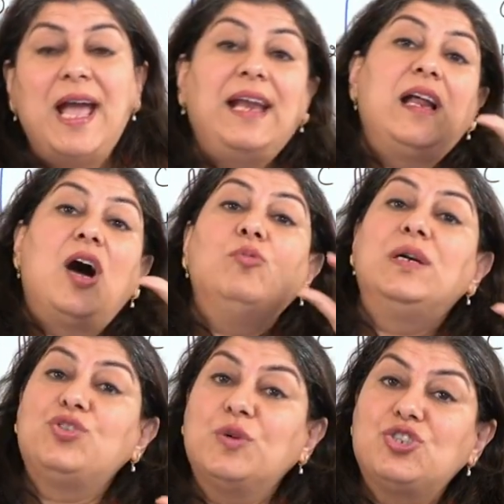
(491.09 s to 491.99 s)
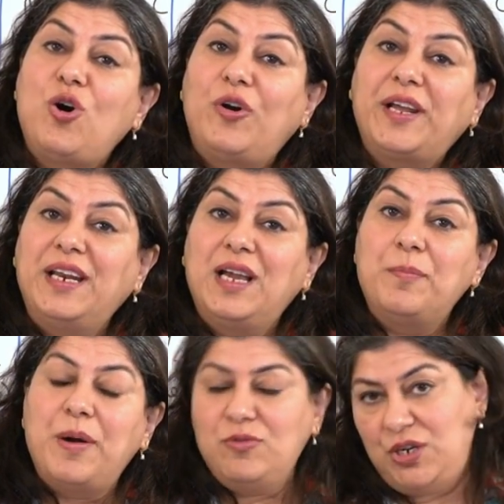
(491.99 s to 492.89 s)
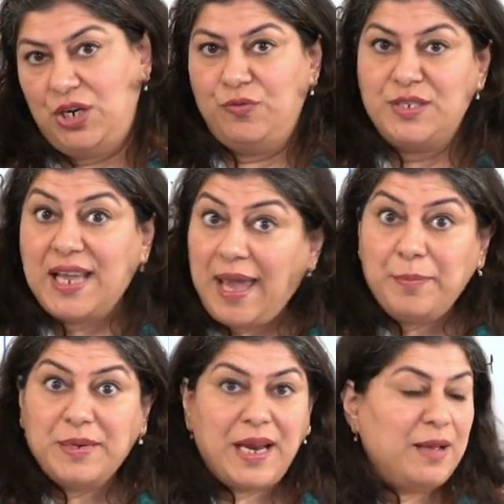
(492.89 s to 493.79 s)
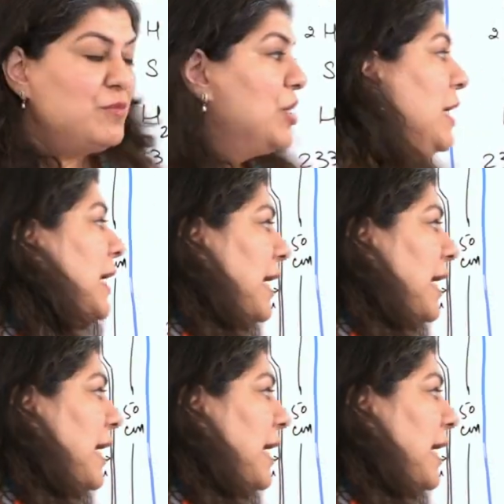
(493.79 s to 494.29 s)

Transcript: and how much was the organic compound it was m grams